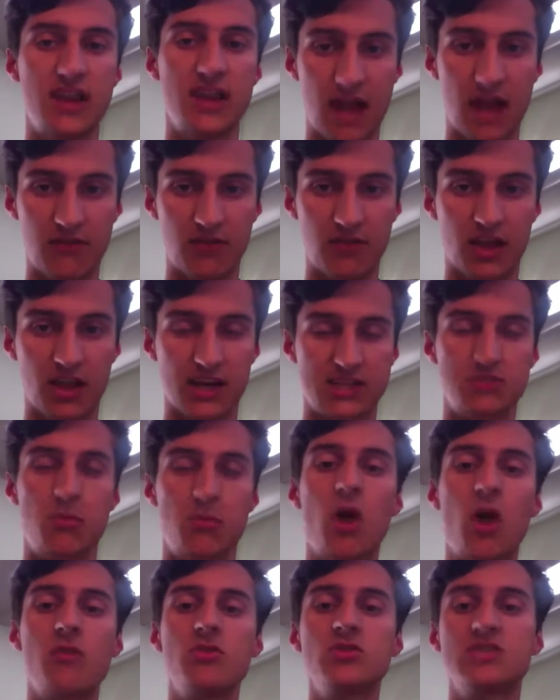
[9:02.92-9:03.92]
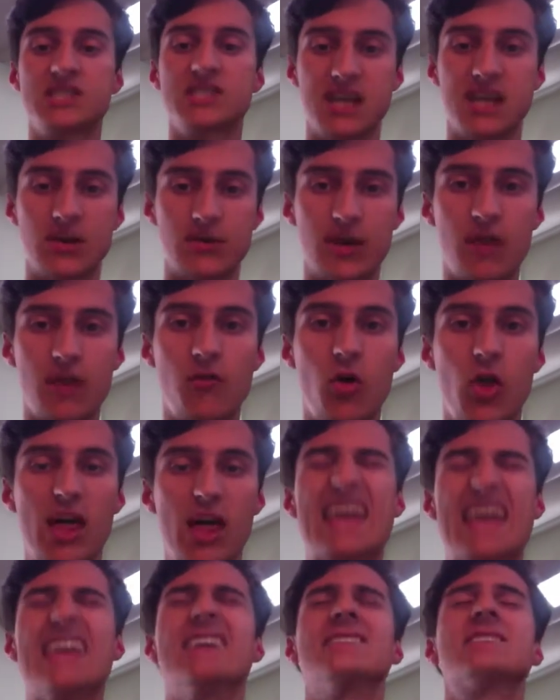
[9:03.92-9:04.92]
Netflix. Marvel's Daredevil
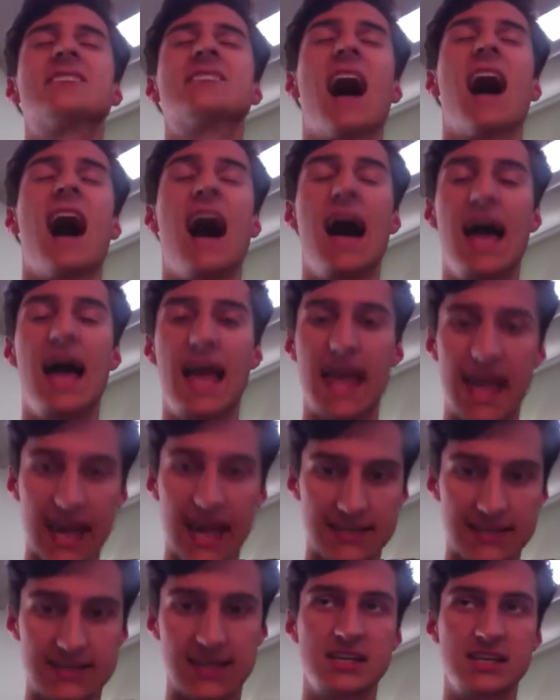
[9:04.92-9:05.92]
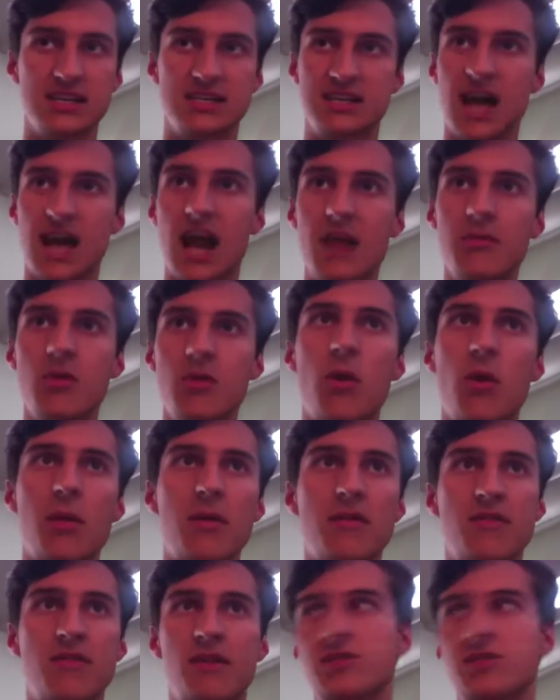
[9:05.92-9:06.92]
is a hit. It's got to be one of
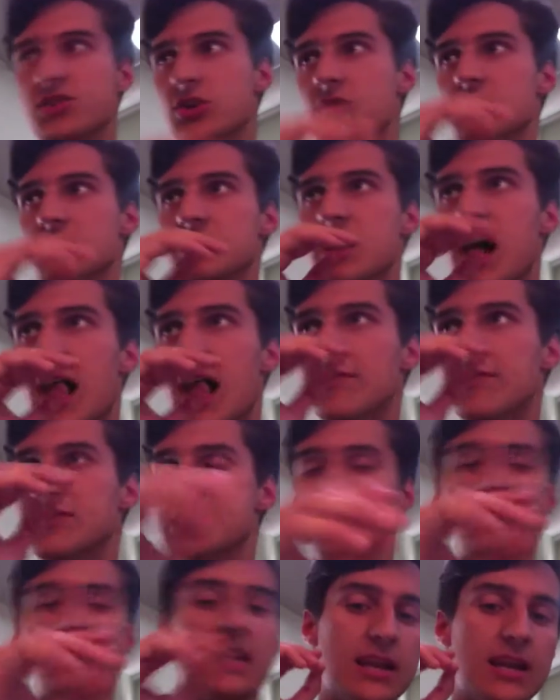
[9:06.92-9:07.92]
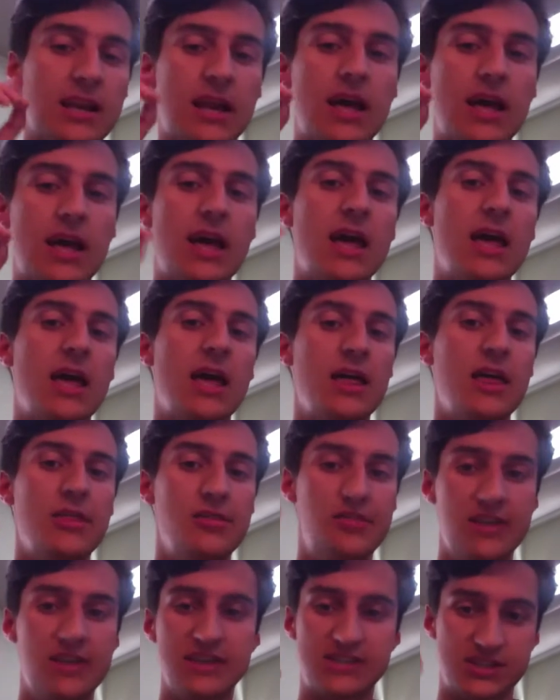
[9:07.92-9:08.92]
my favorite shows I've seen
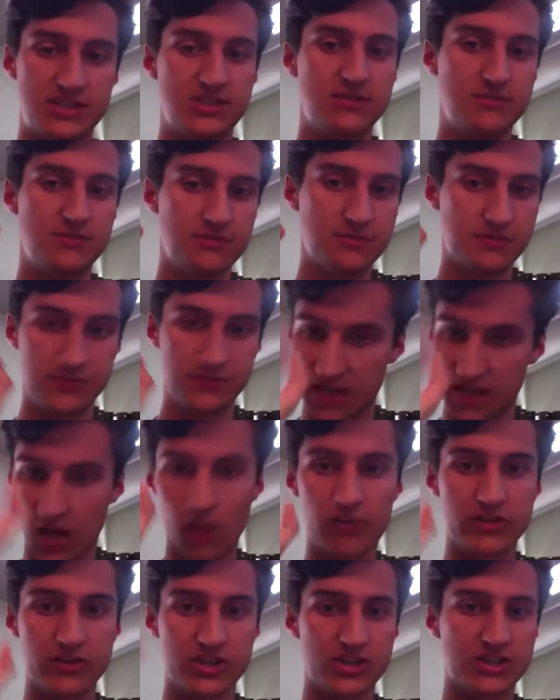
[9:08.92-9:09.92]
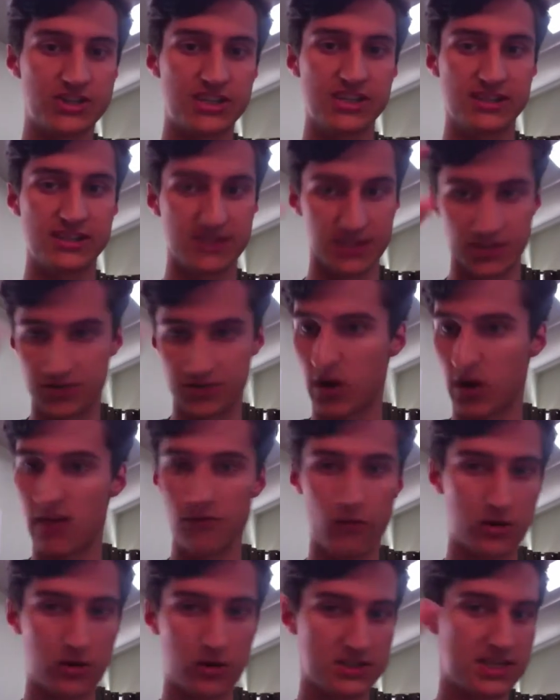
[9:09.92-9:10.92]
this television season, the
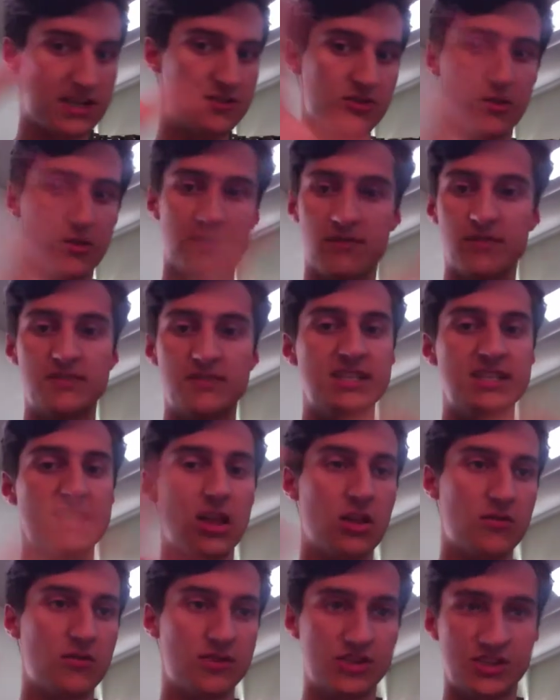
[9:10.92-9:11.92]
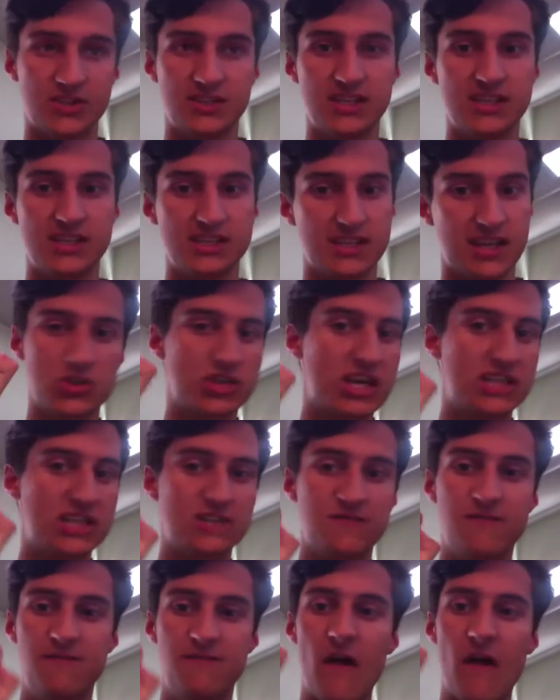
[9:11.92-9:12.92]
2014-2015 television season. It's
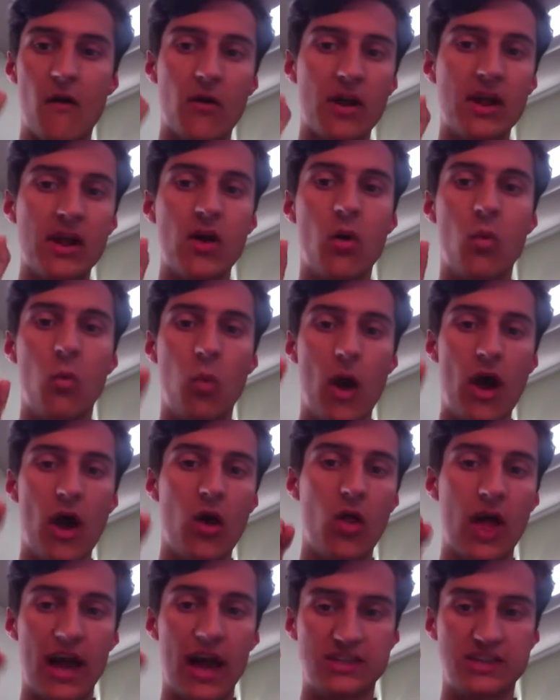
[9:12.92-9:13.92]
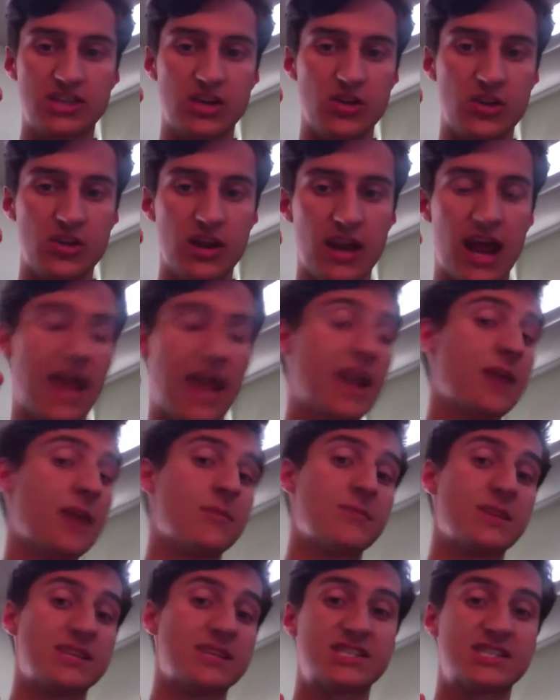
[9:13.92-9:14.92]
very well executed, and
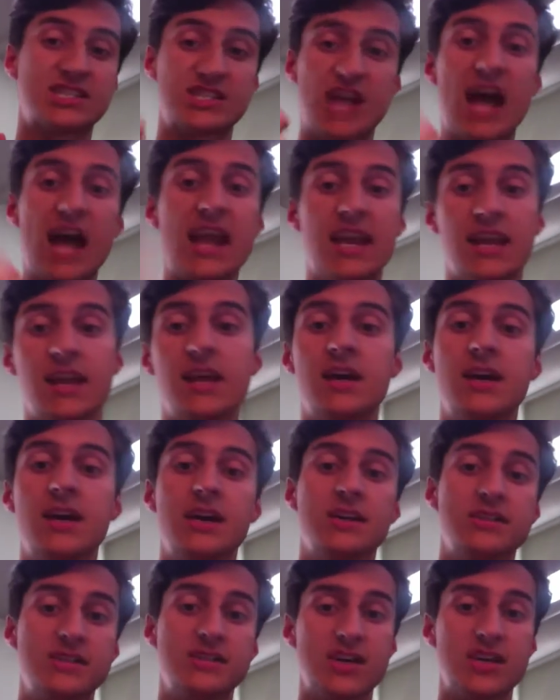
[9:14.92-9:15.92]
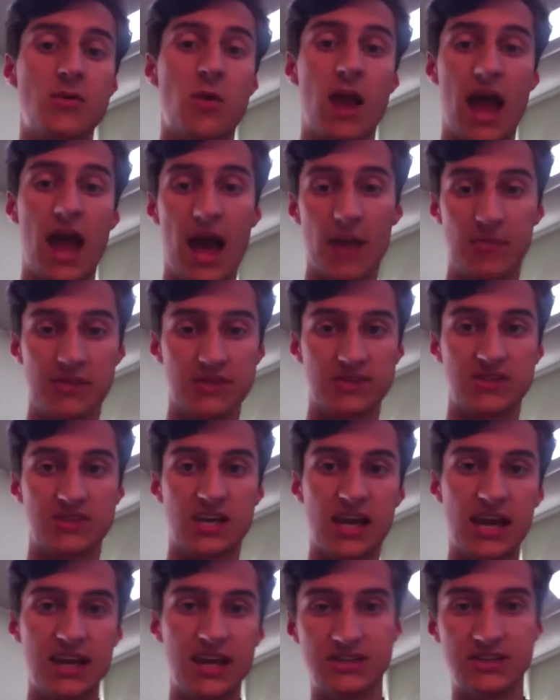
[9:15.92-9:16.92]
I'm excited to see what
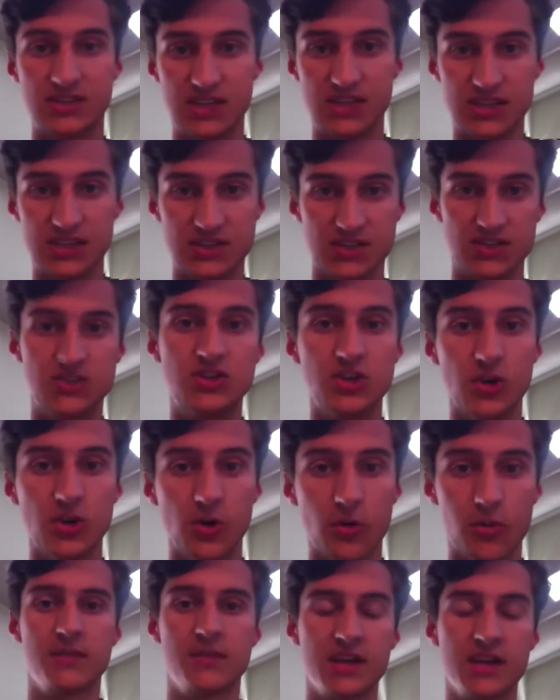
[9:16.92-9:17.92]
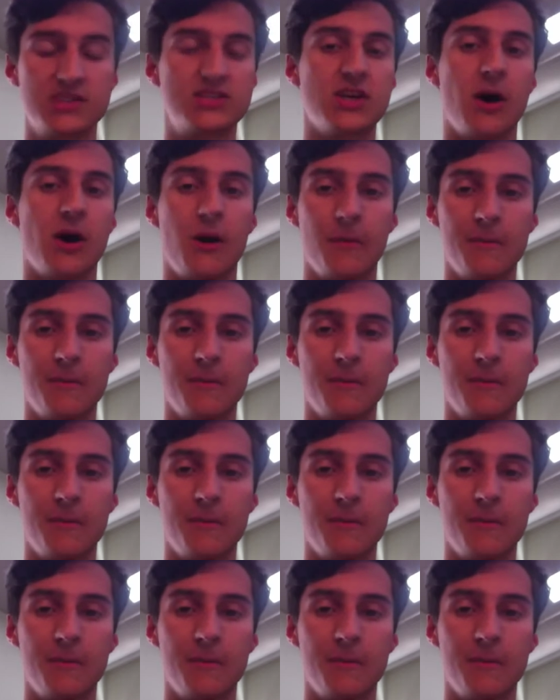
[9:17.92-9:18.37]
happens in Season 2. So,